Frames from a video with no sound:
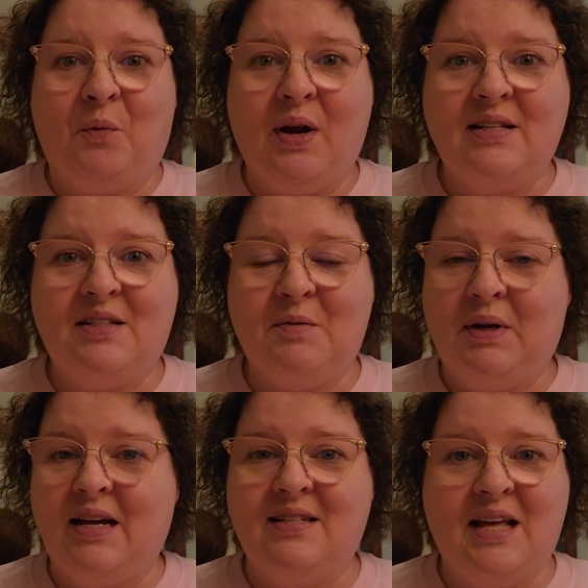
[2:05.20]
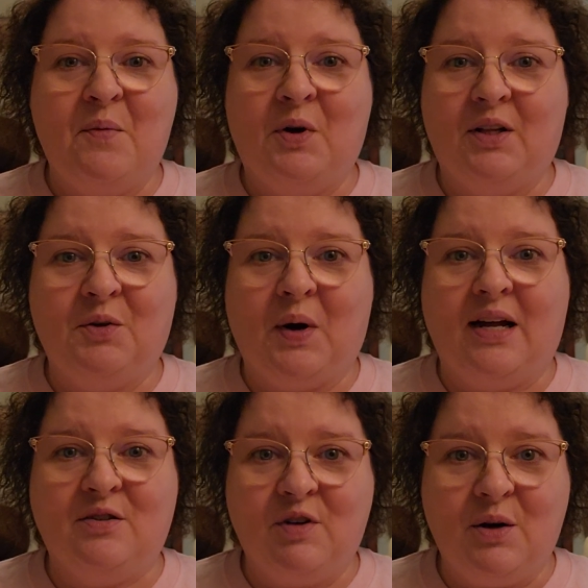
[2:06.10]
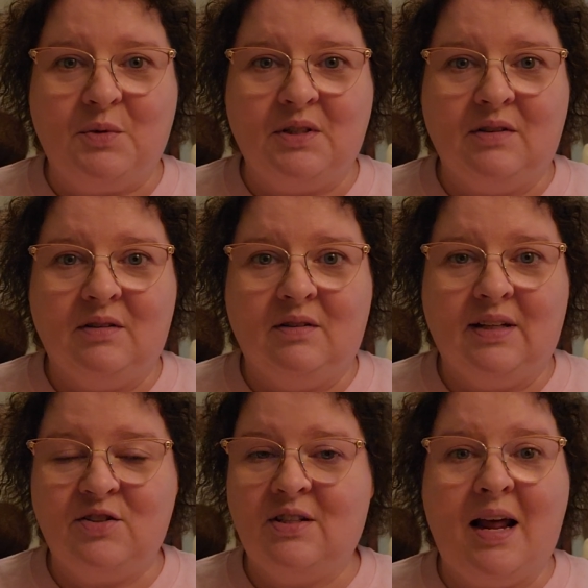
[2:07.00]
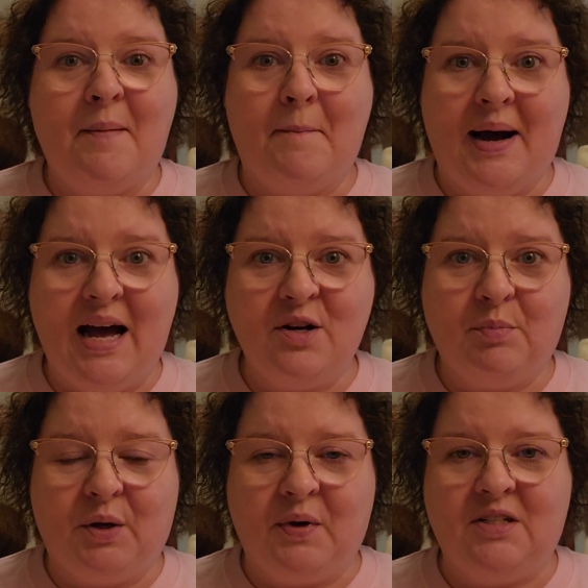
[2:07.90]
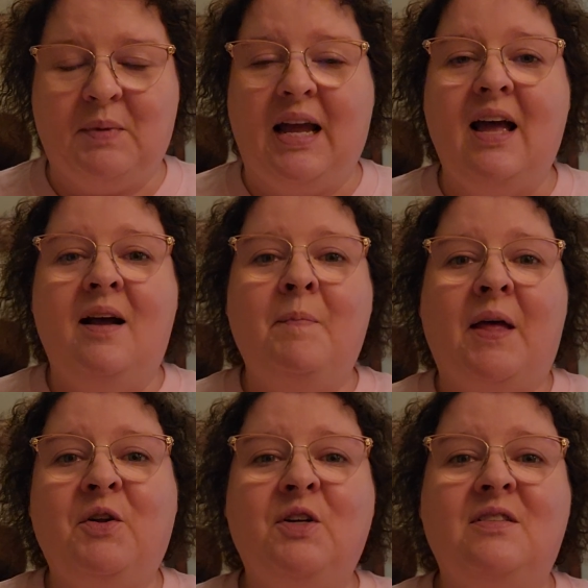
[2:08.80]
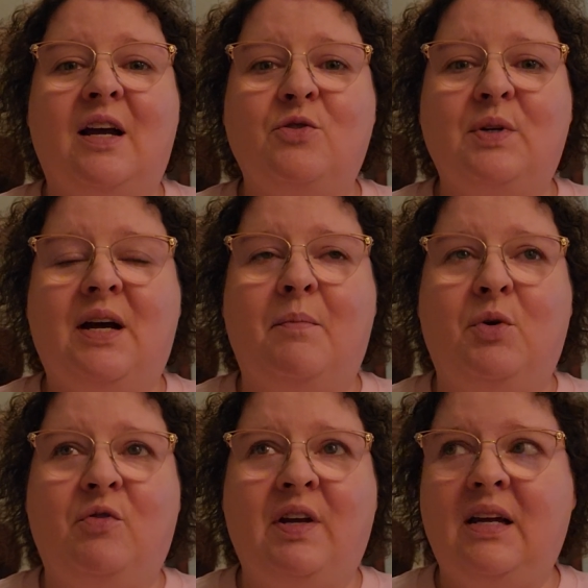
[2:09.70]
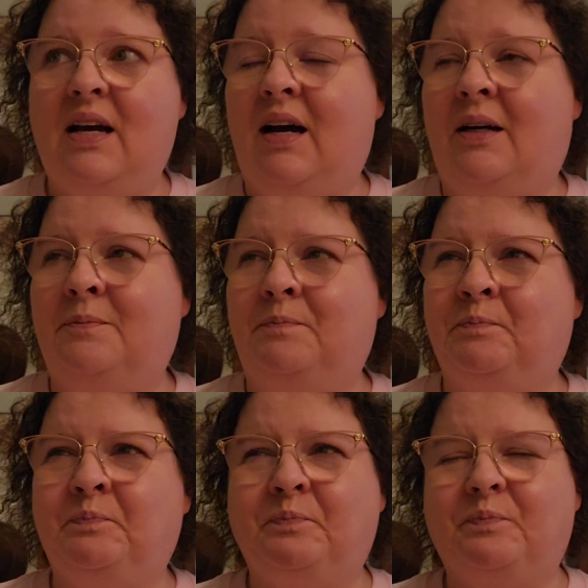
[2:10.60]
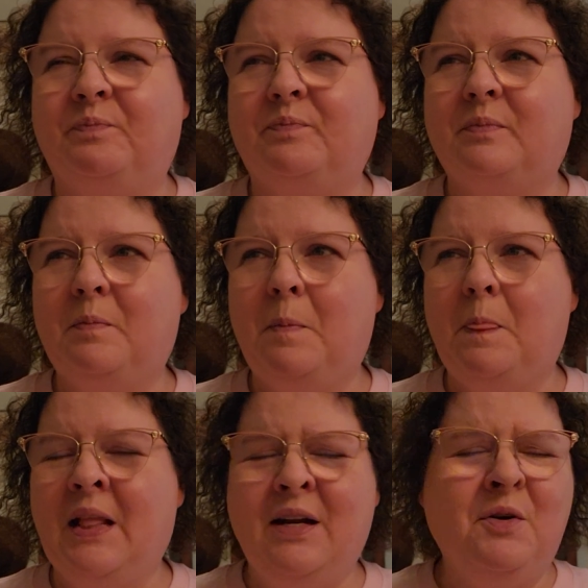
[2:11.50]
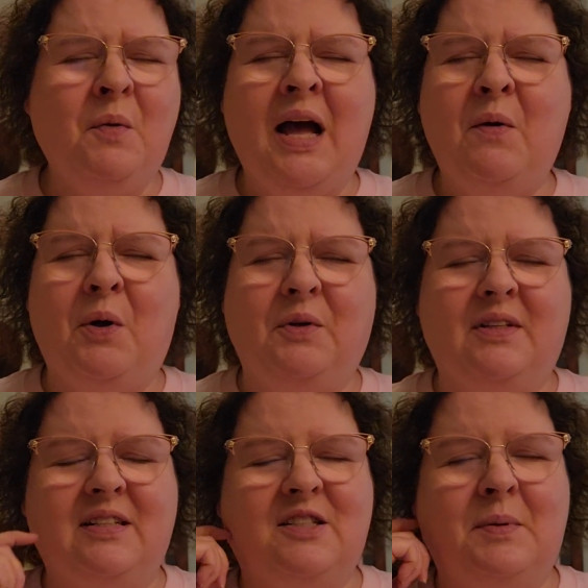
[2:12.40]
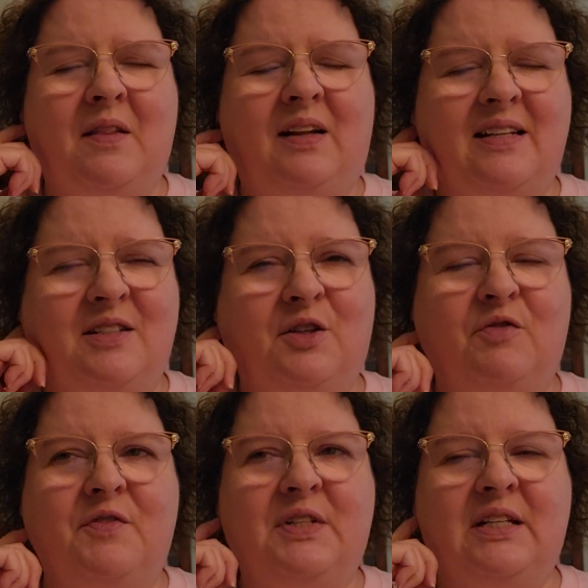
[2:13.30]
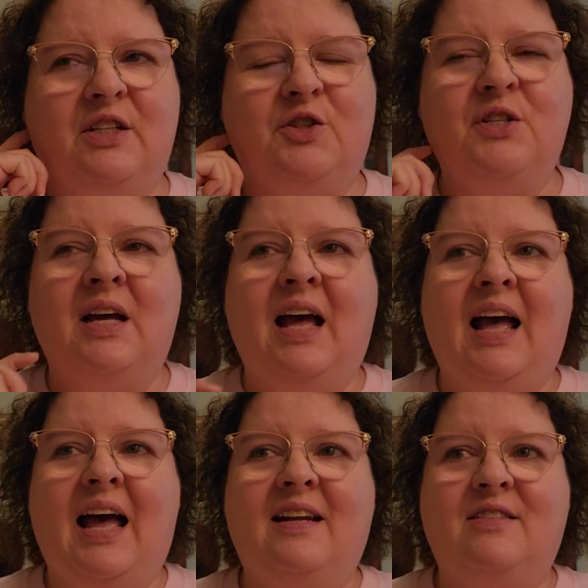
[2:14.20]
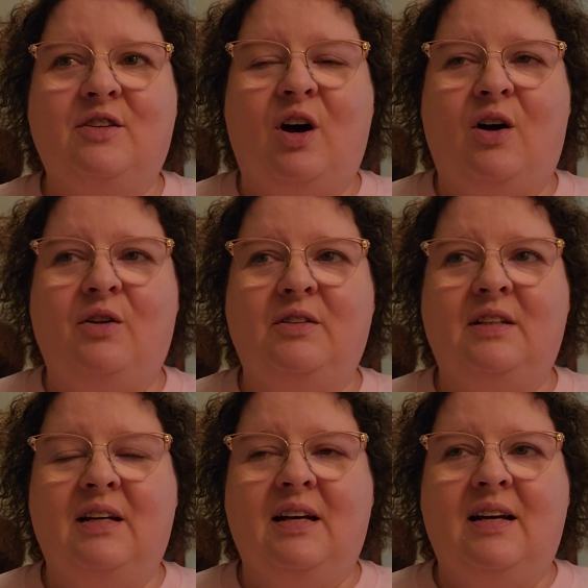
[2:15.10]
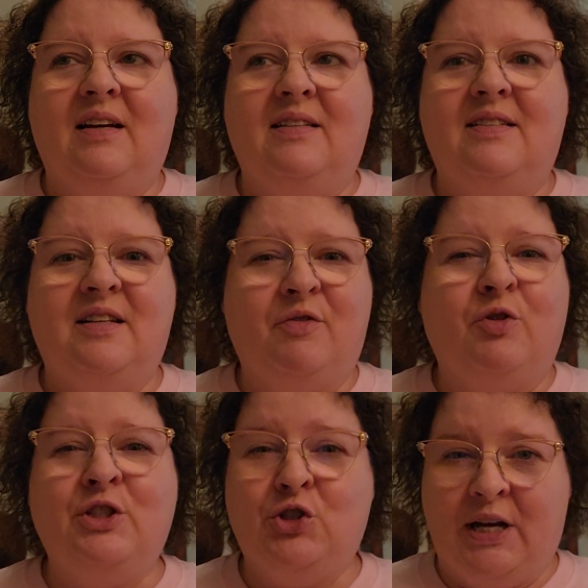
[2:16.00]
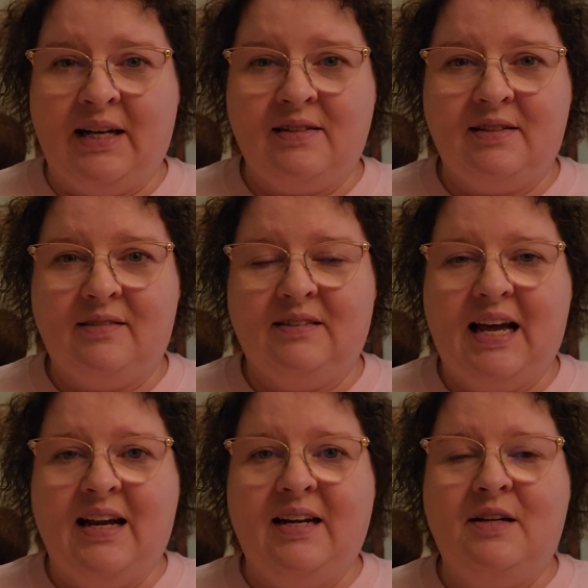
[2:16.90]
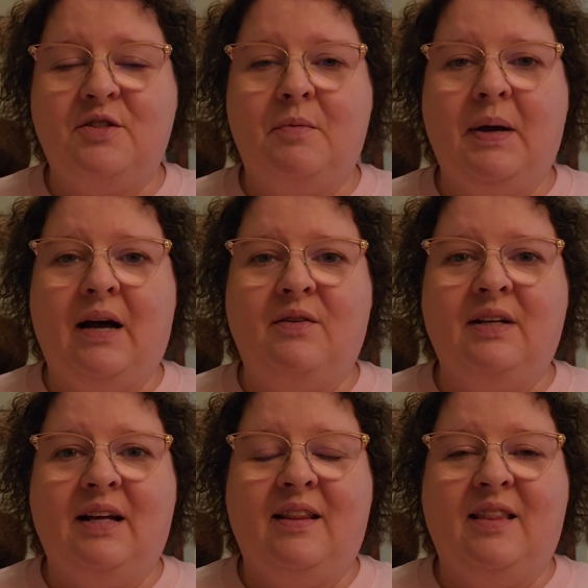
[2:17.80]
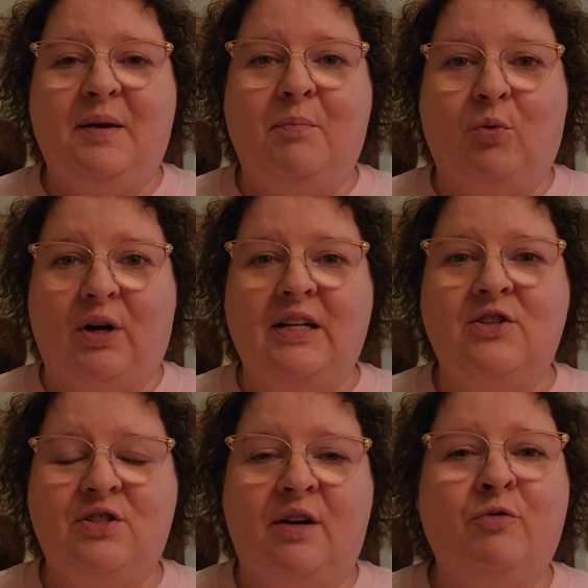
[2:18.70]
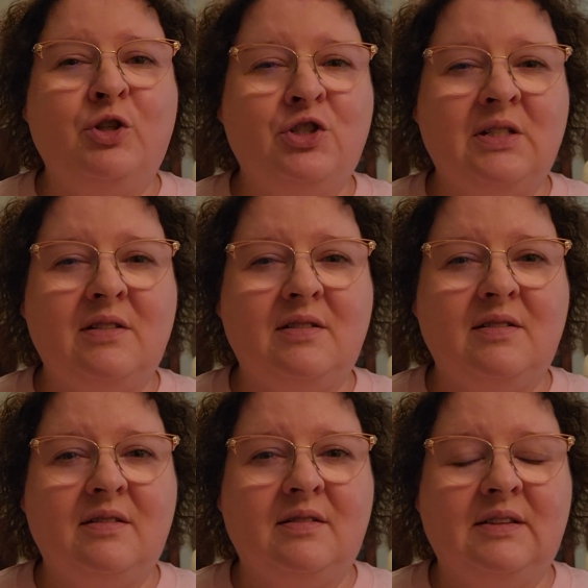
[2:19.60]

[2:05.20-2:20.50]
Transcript: arrested because they wanted the right to vote. It's just kind of mind-blowing to me. And there is actually a movie, I don't know how old it is, it's been in the last 10 or 15 years, and it's called Suffragette, and it is about the British suffragists.